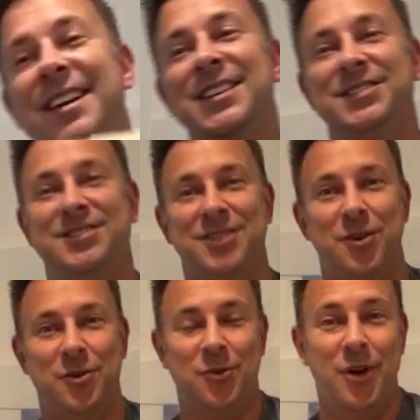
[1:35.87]

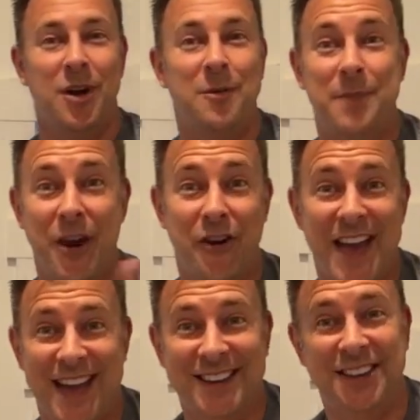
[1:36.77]
So Mary
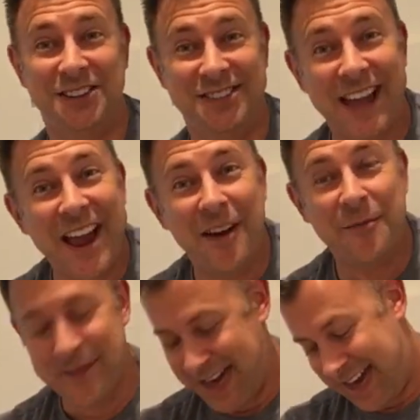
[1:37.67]
had a little
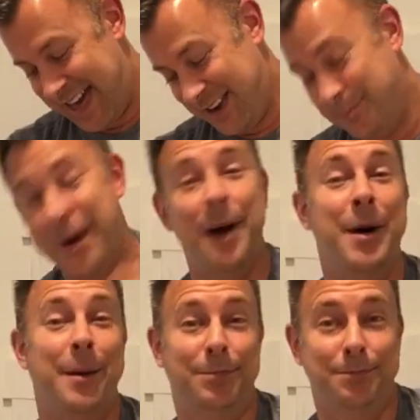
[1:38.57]
lamb and
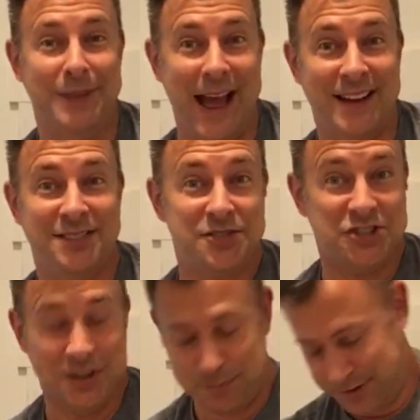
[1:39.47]
Baba Black sheep.